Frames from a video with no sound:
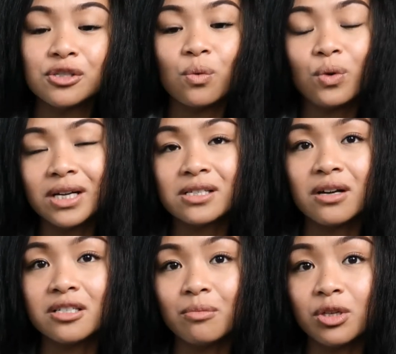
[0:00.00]
so one is
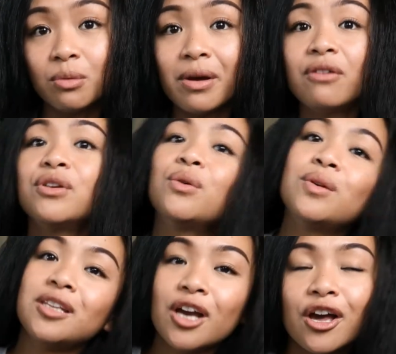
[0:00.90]
on W
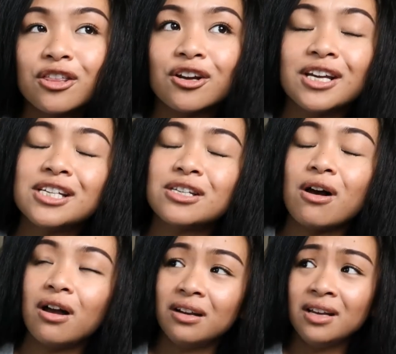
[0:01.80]
Bellevue and the other is
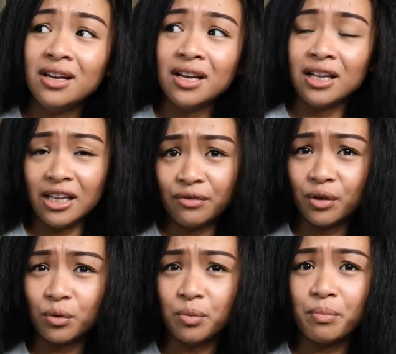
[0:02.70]
on
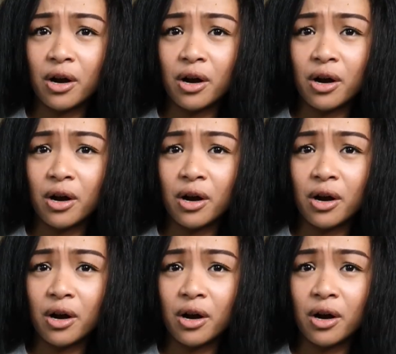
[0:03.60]
Living Room